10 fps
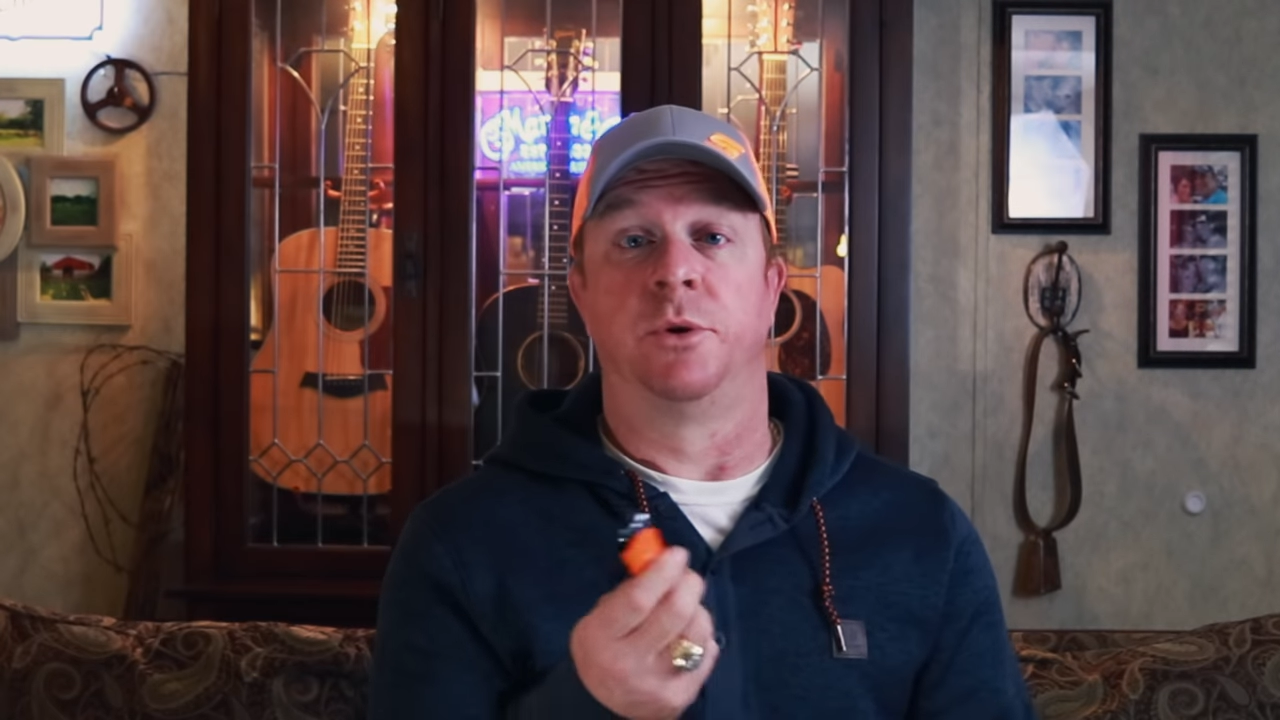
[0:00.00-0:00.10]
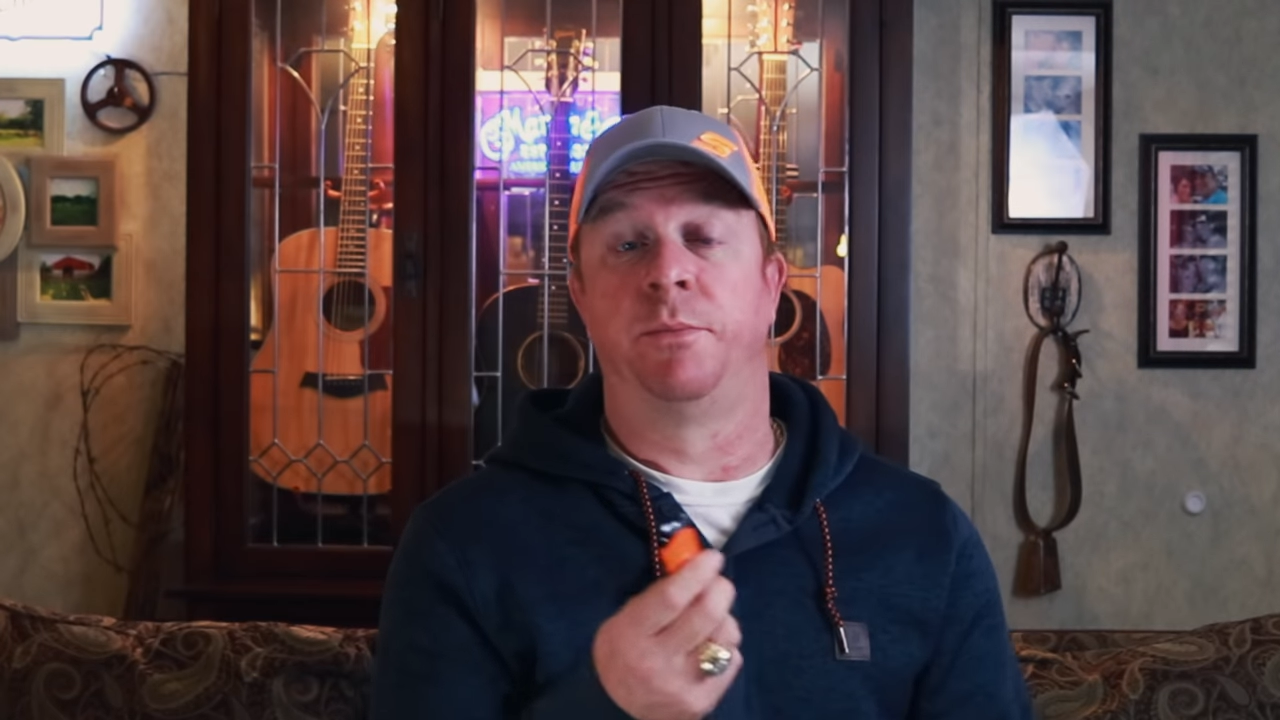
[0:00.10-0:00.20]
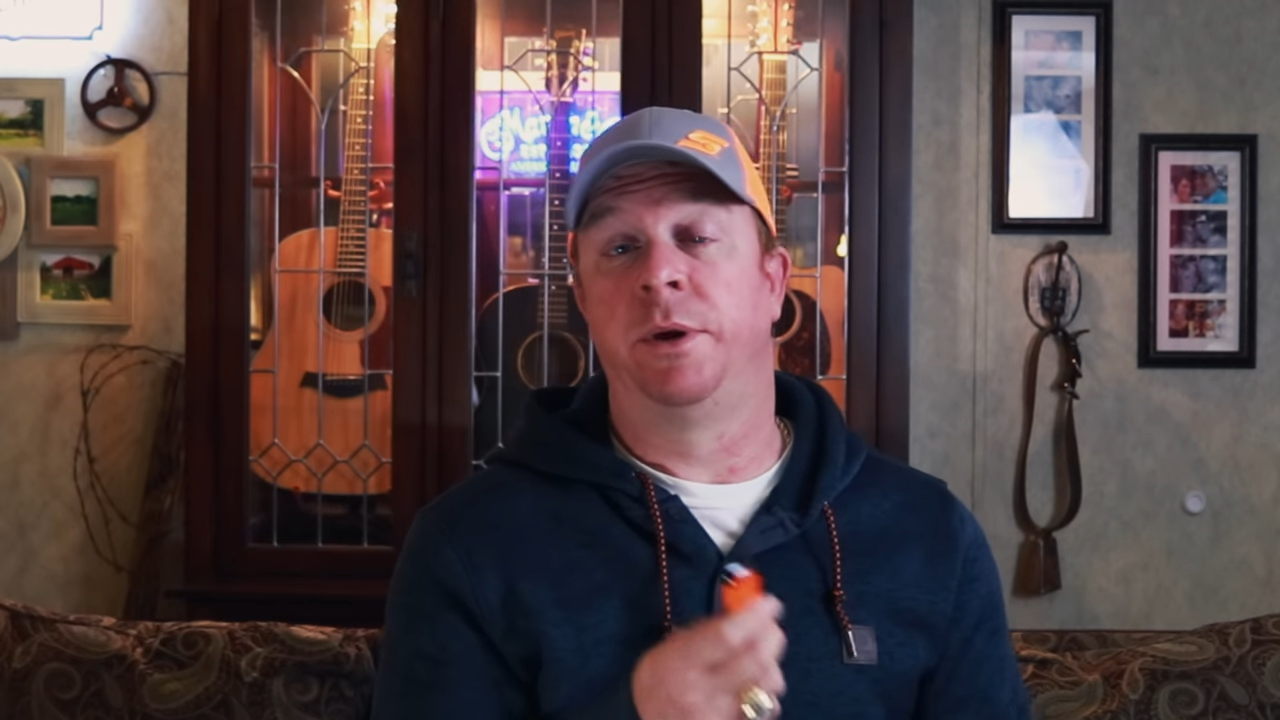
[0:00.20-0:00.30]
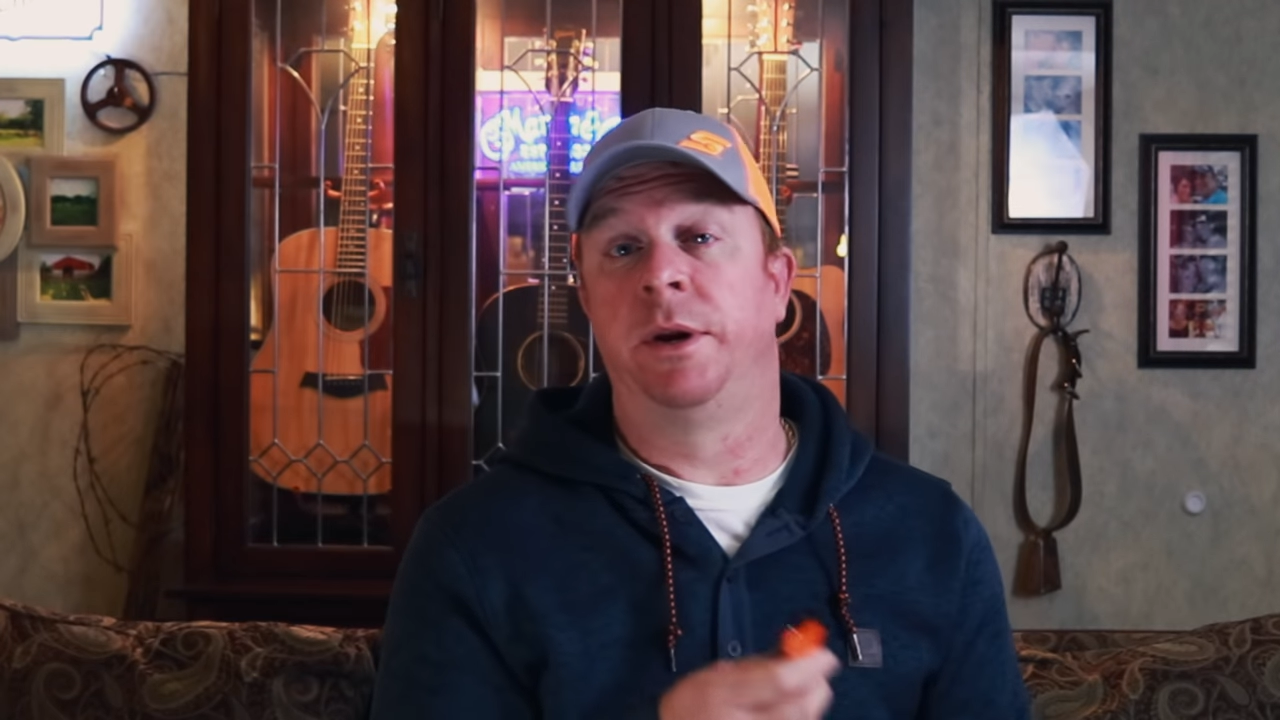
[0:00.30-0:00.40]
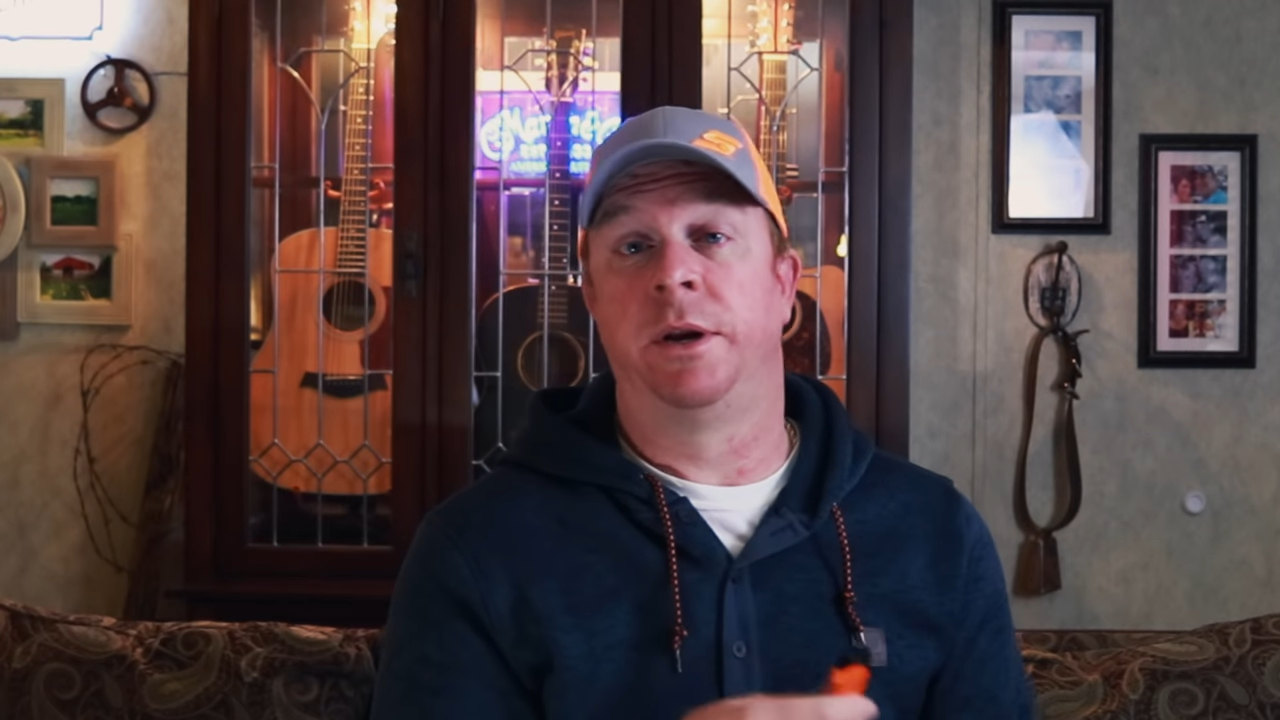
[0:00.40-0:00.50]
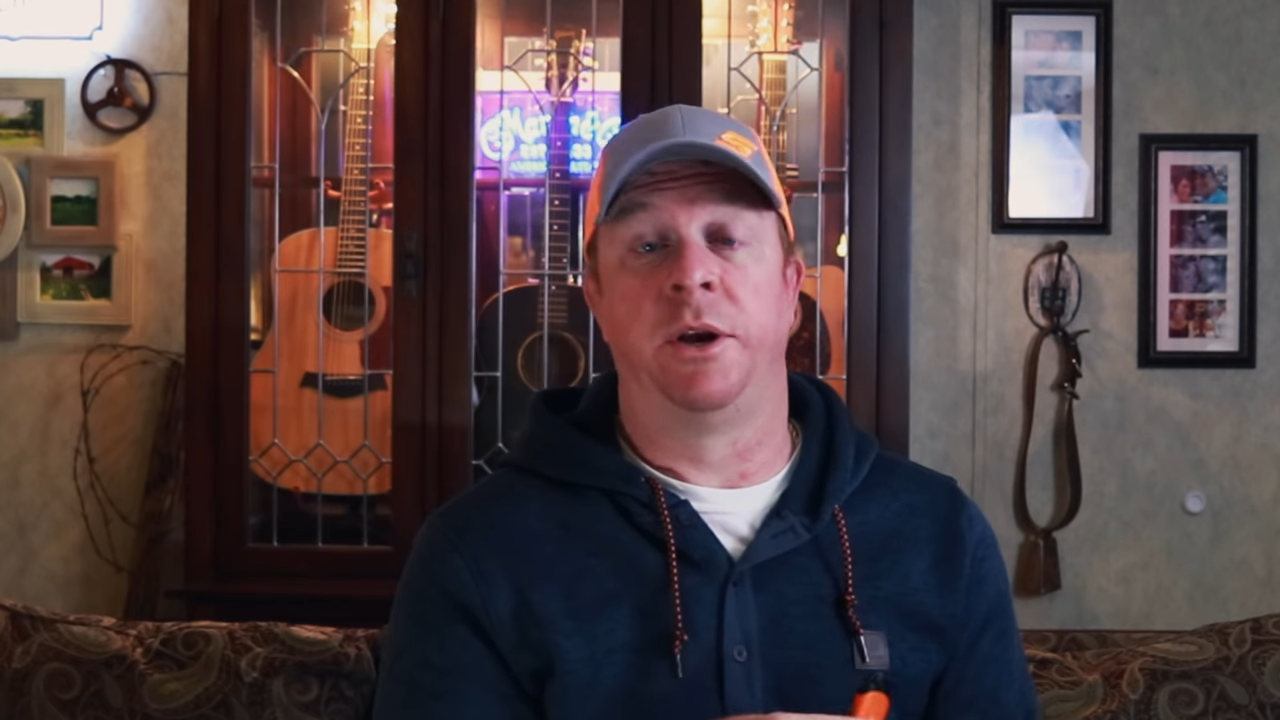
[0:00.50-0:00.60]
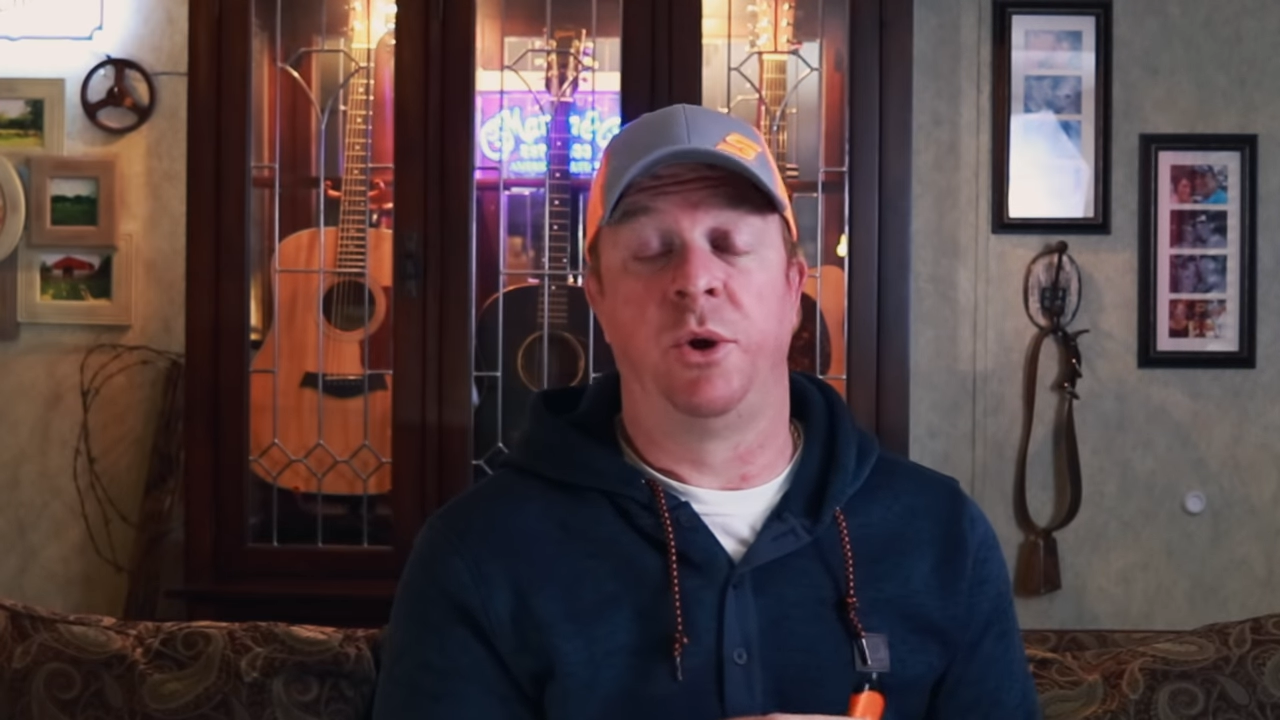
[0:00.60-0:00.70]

or putting in